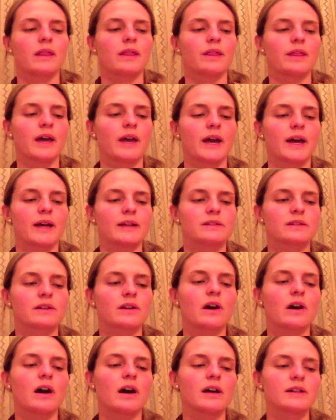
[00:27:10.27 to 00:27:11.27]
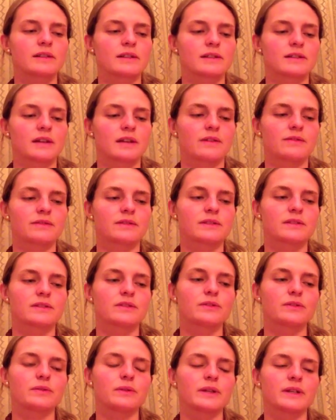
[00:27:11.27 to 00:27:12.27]
that causes us
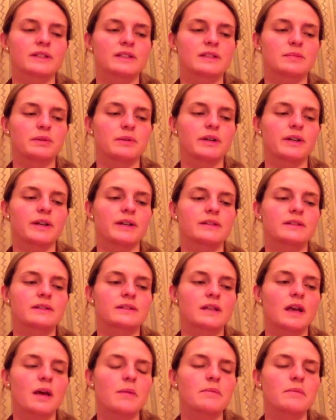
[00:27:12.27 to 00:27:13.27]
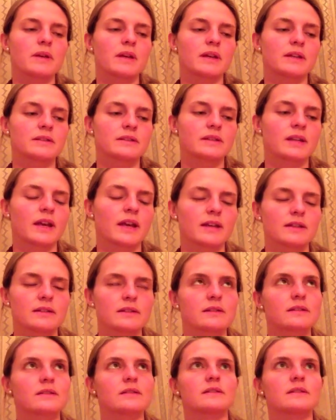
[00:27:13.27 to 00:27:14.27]
to experience some
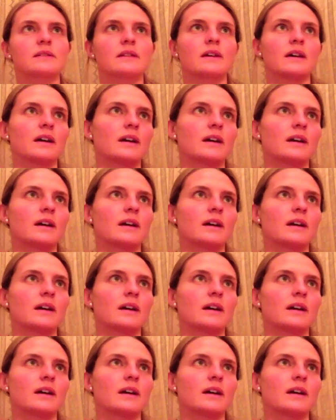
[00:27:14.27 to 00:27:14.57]
intense